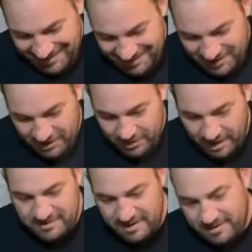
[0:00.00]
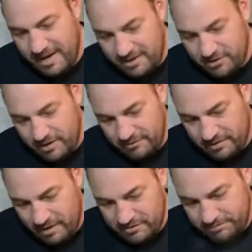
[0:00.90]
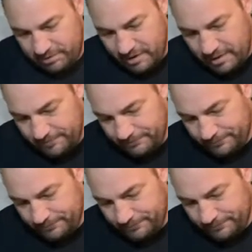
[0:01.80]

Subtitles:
You know, and I said thank you and everything. I was polite,